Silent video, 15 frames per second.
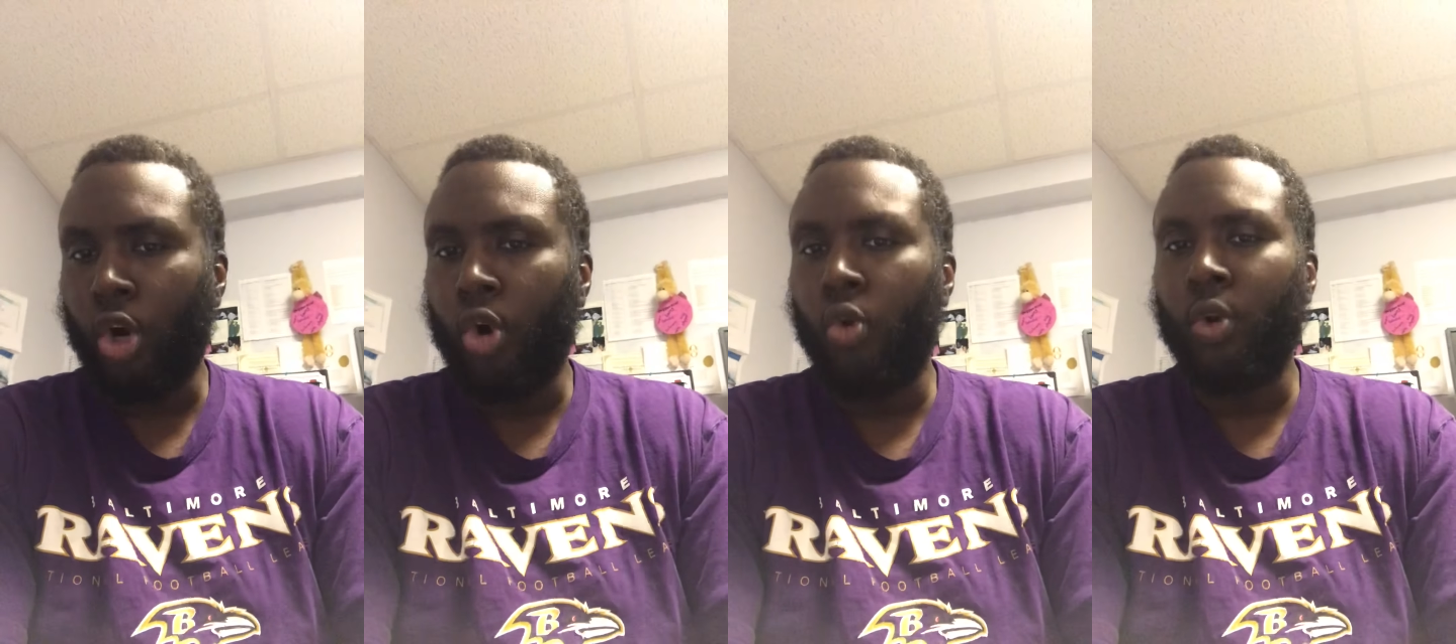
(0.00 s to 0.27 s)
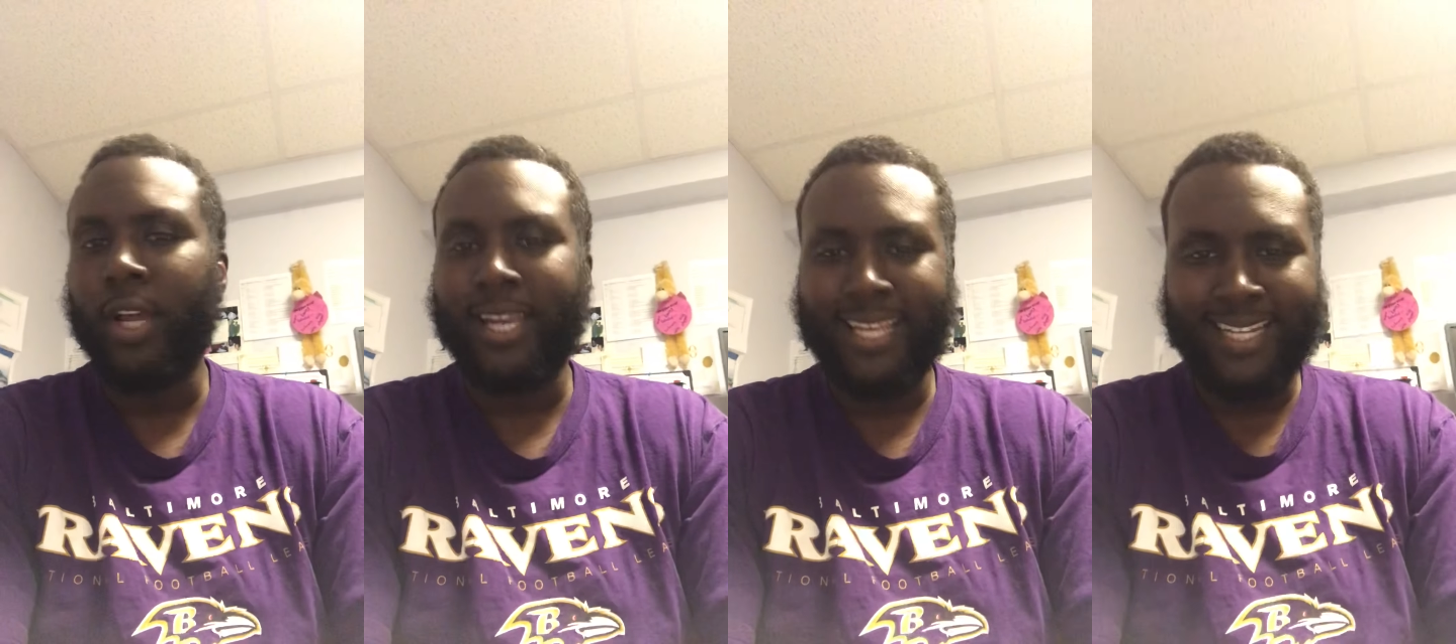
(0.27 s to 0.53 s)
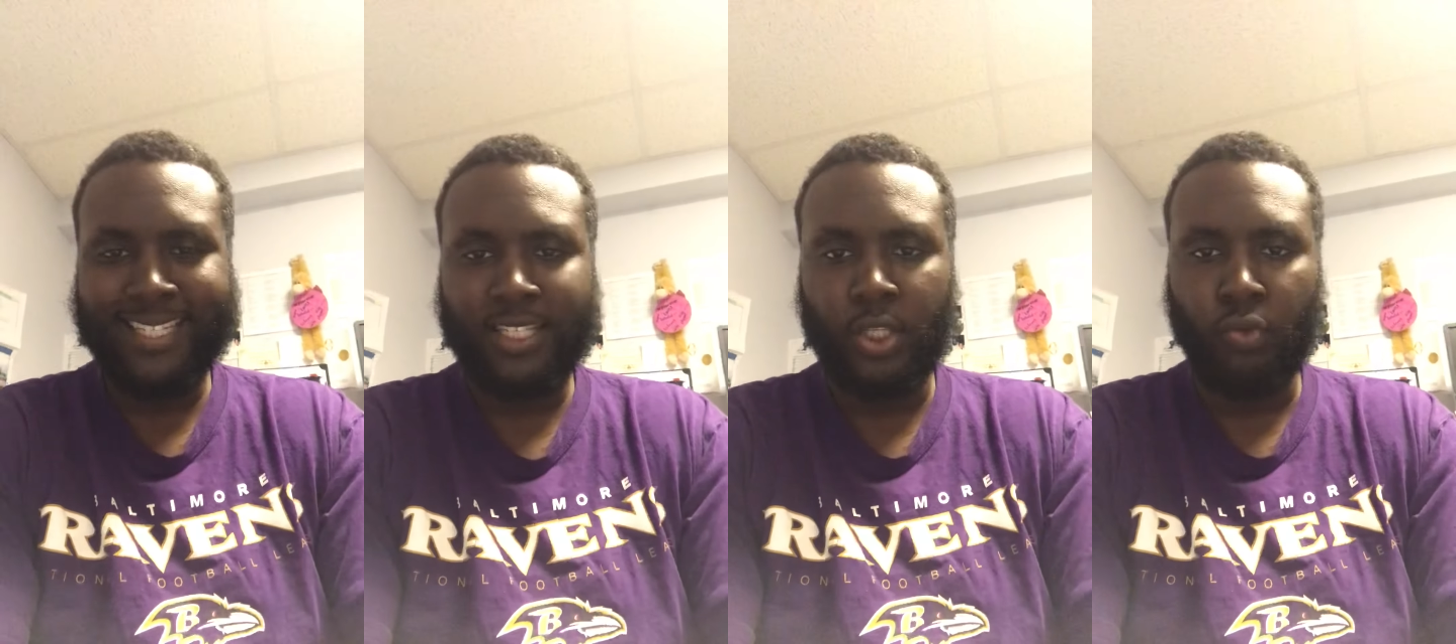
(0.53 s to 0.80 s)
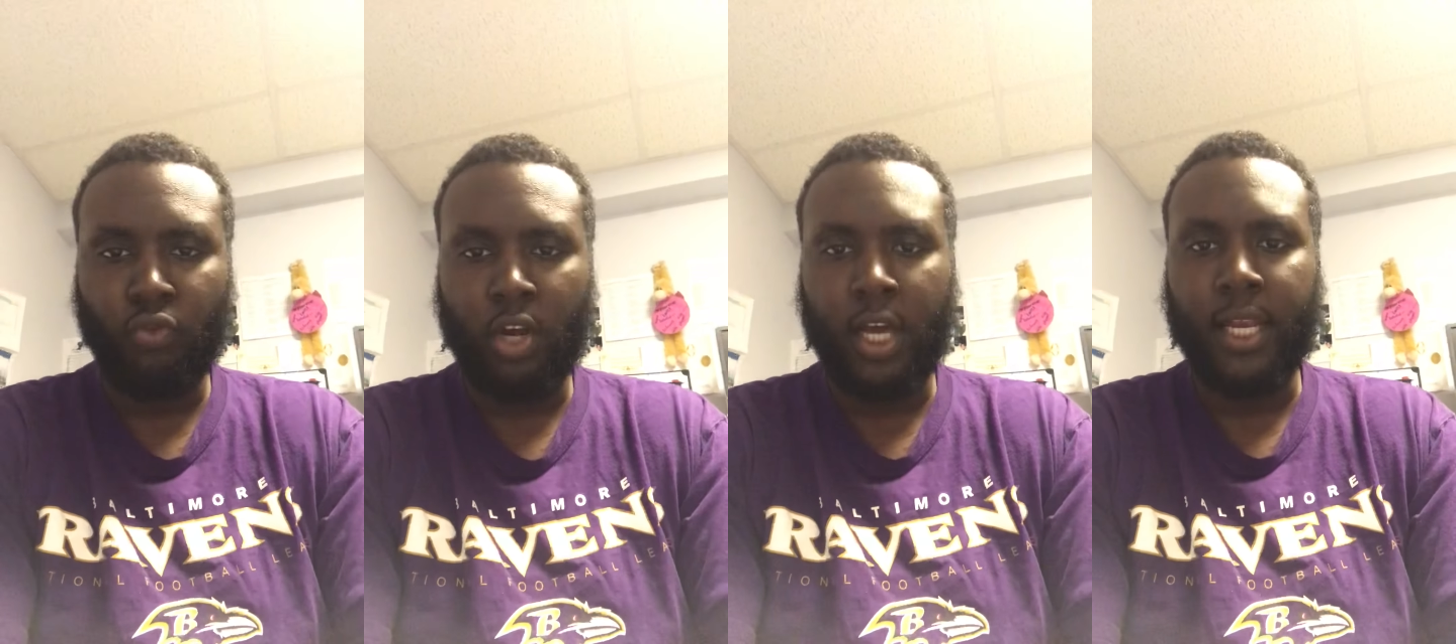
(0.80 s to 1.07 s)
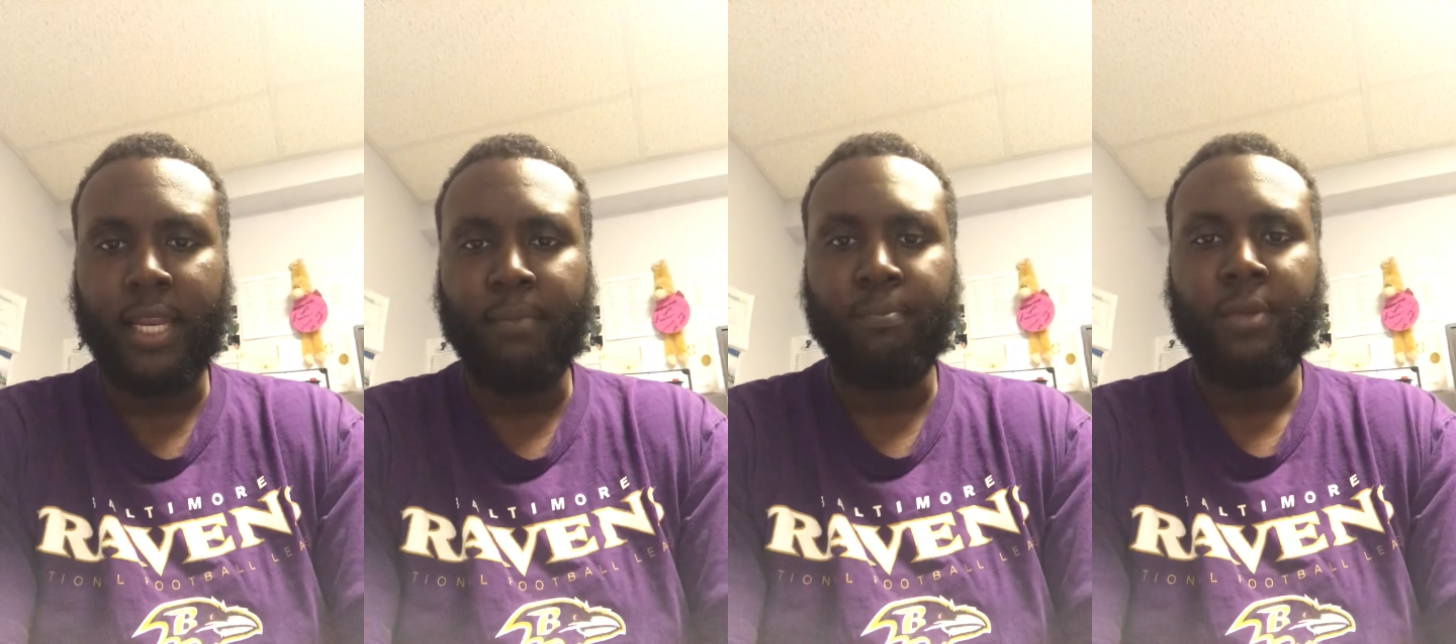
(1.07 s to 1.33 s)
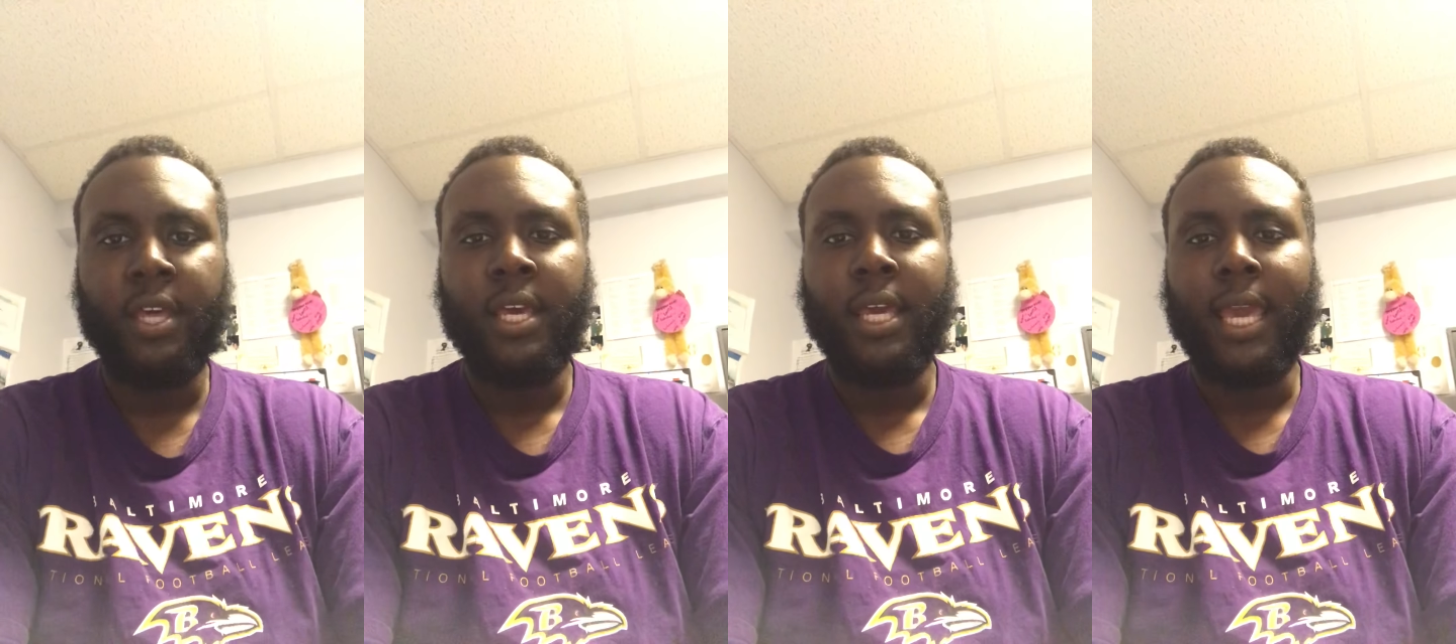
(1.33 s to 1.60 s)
own against the run